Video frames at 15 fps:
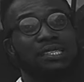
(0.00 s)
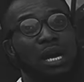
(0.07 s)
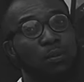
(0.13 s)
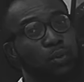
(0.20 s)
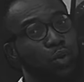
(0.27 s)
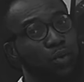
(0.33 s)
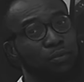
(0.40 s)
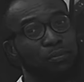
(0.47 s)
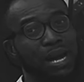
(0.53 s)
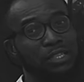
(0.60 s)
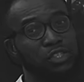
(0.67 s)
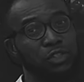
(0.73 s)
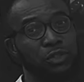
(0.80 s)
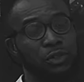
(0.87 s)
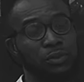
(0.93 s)
example of
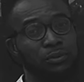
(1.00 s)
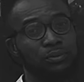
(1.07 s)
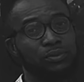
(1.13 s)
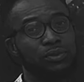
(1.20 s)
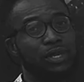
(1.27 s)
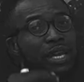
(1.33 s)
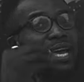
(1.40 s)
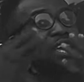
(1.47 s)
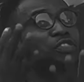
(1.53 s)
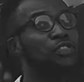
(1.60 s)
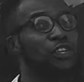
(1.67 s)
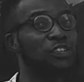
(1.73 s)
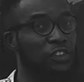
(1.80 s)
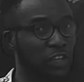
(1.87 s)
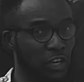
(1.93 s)
material.
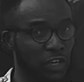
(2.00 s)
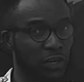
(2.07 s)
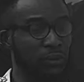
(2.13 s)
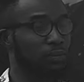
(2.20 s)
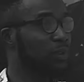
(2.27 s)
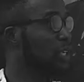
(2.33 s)
Earthing there